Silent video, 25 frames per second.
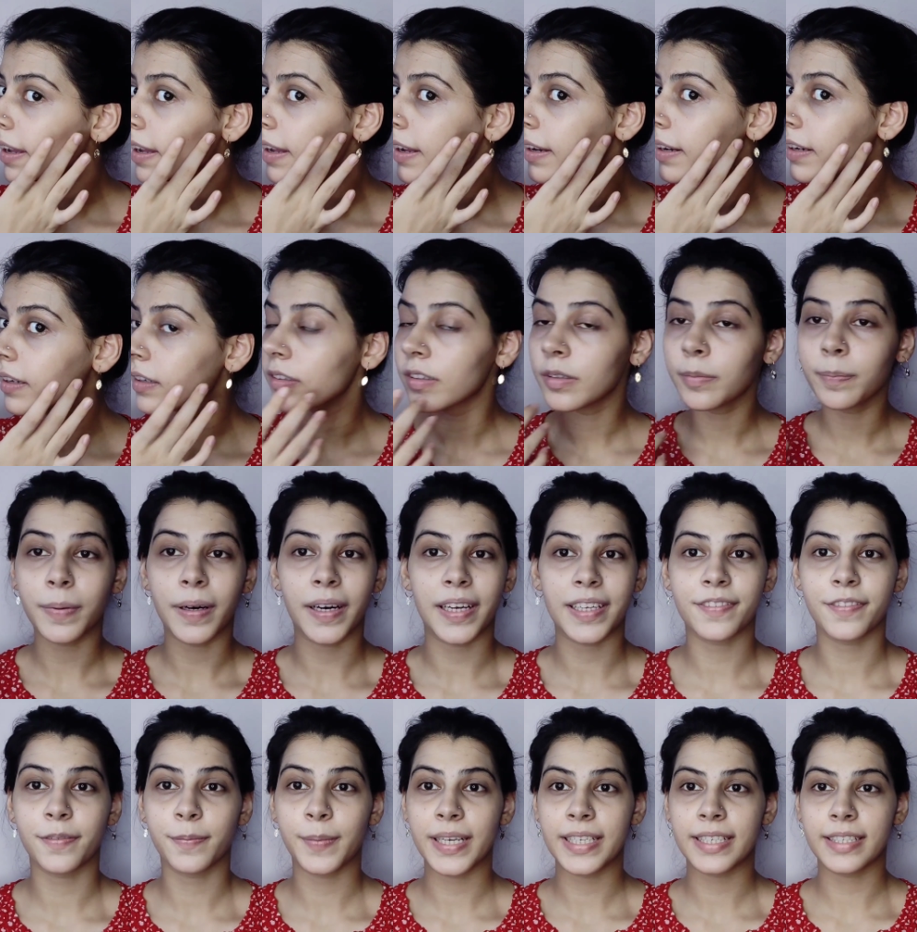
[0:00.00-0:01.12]
It could
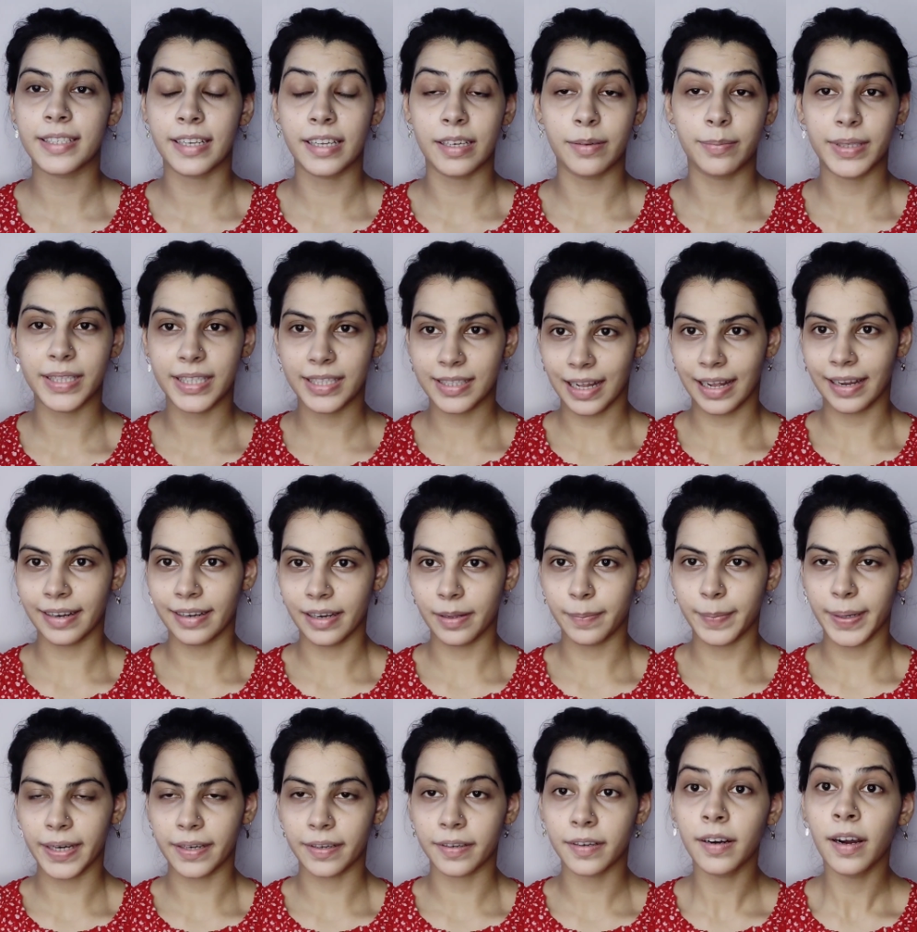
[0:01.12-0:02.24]
pass for my skin, but slightly
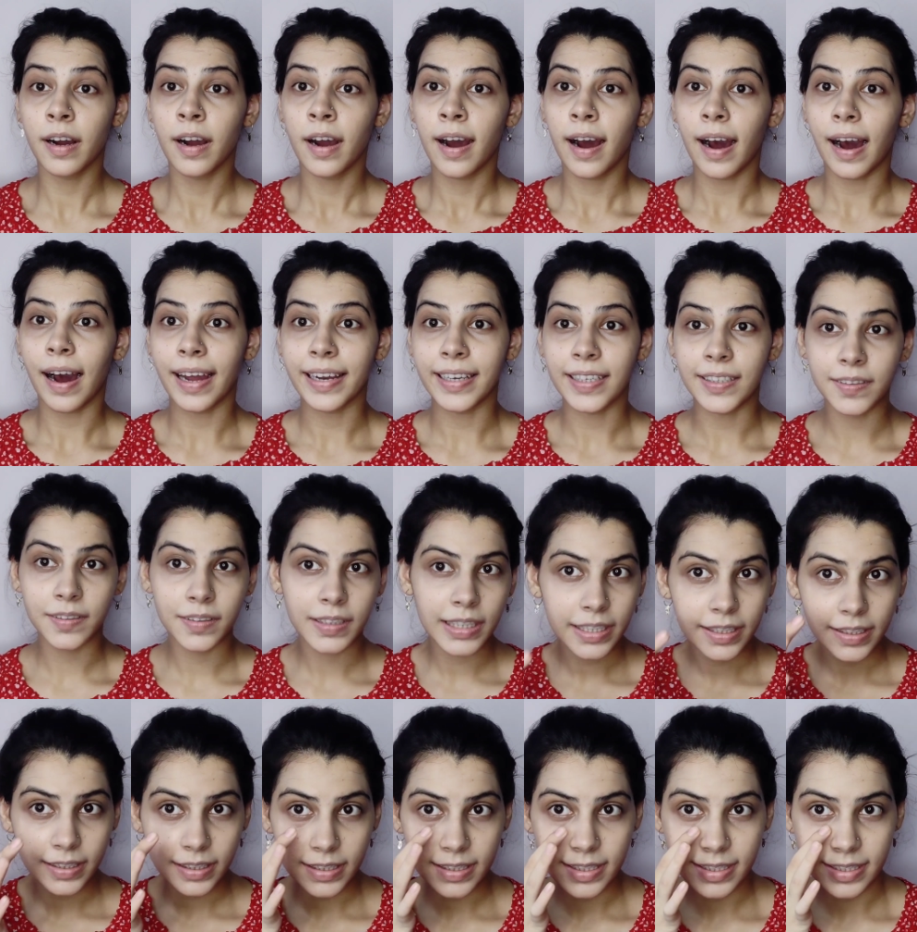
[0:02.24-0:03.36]
better. I do
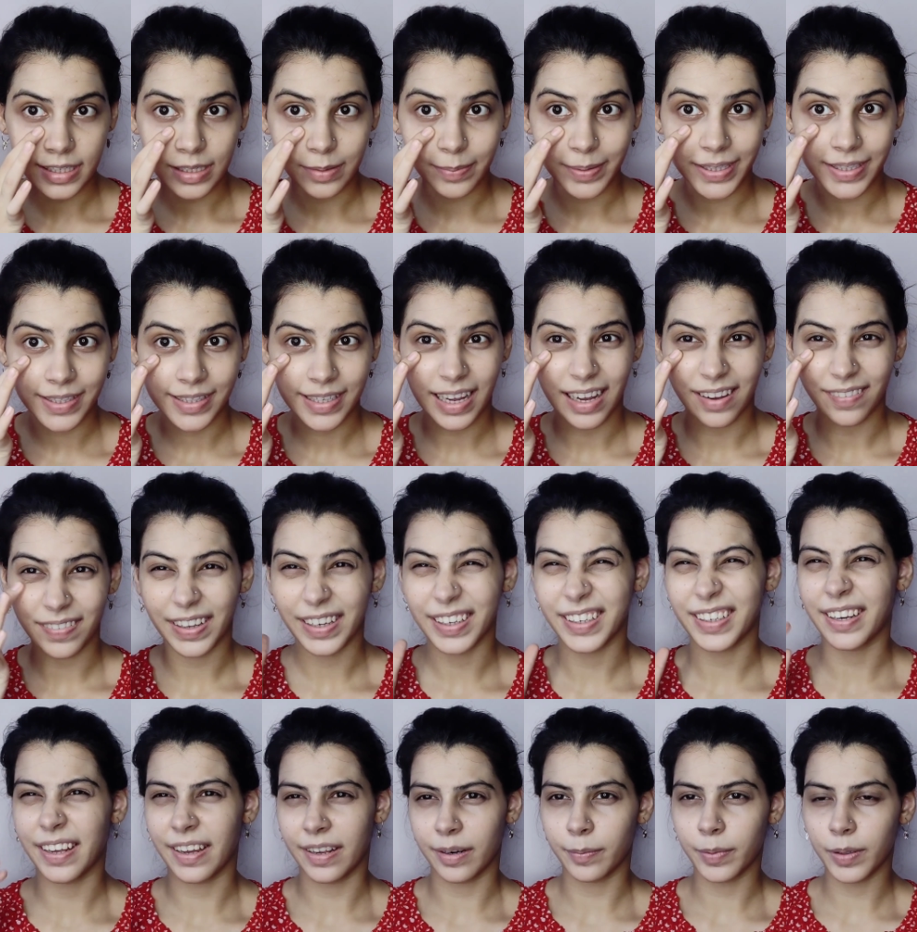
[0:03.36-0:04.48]
need to conceal because I have
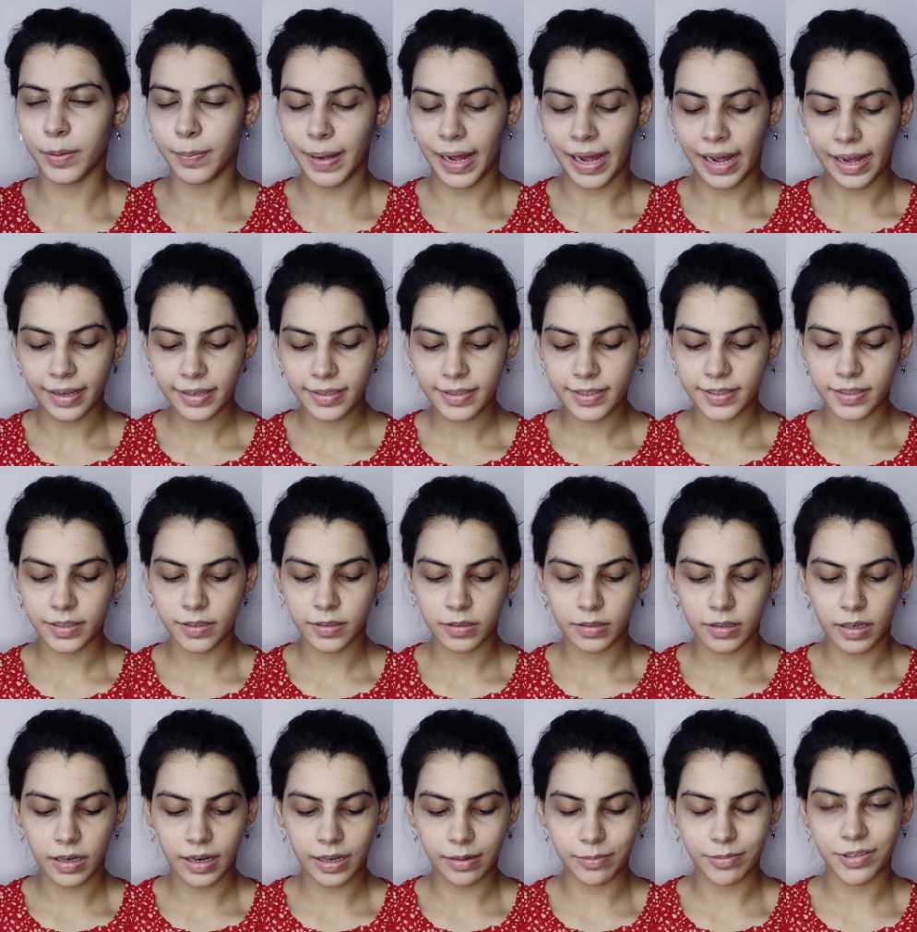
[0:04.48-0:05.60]
terrible bags,
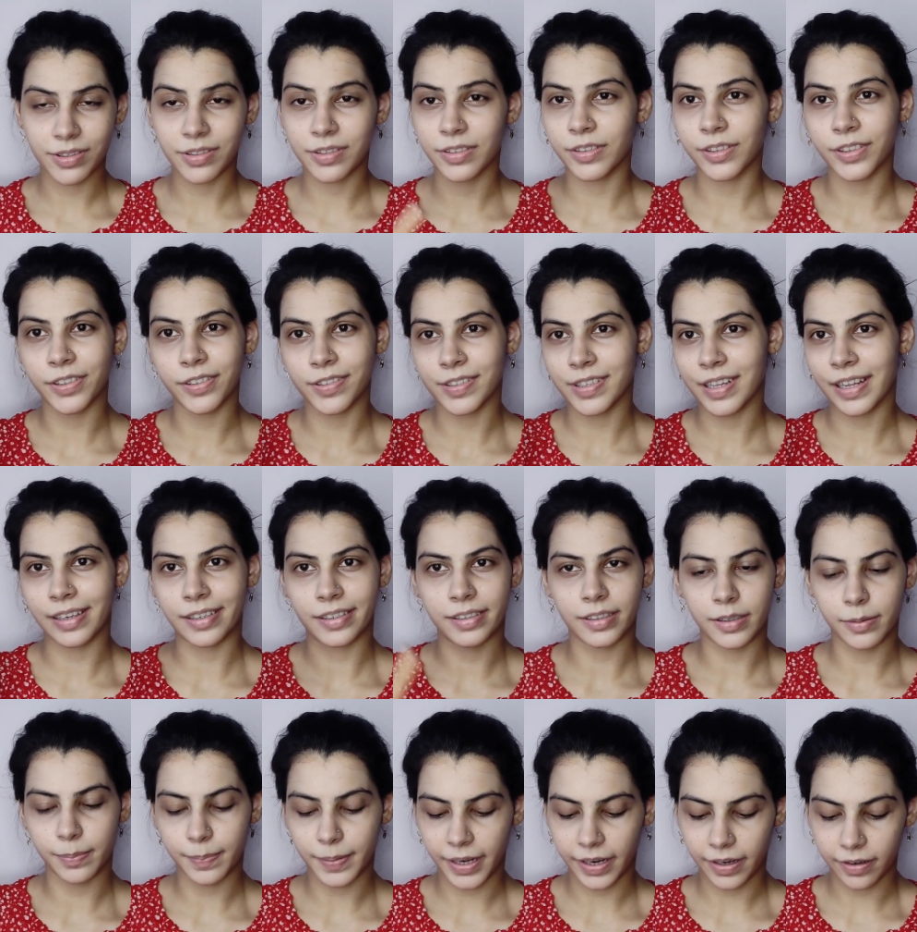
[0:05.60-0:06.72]
so I'm just going to use a
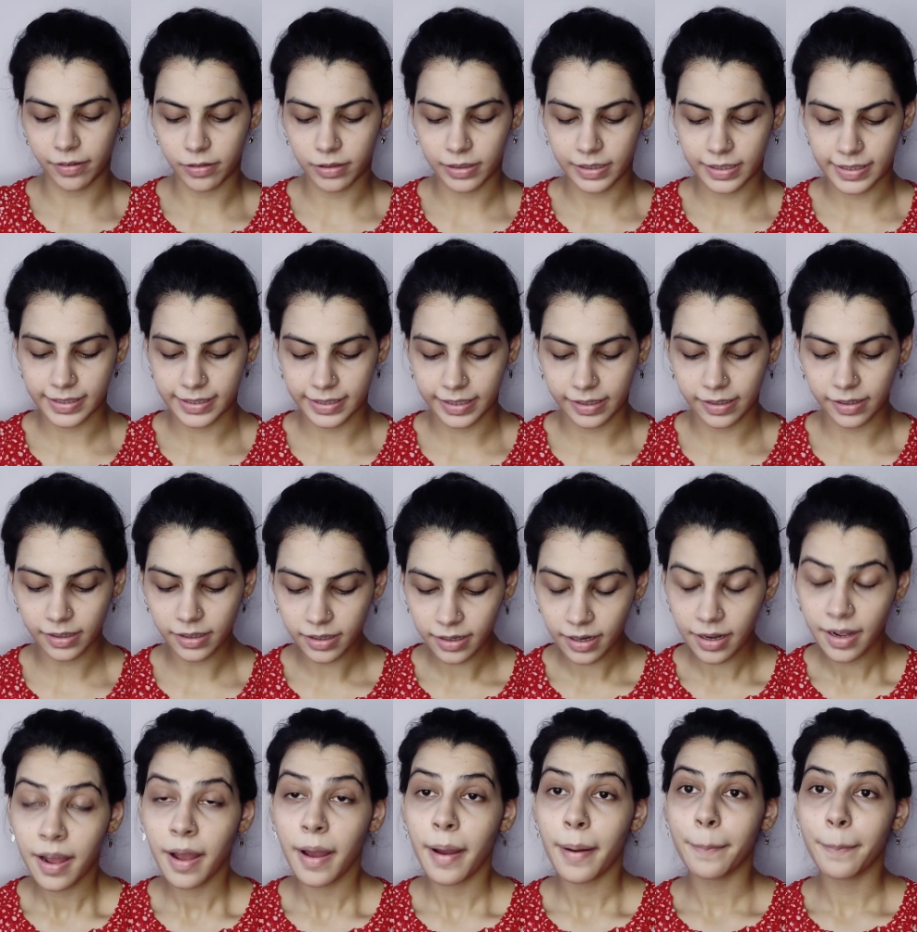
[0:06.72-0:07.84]
plain old concealer.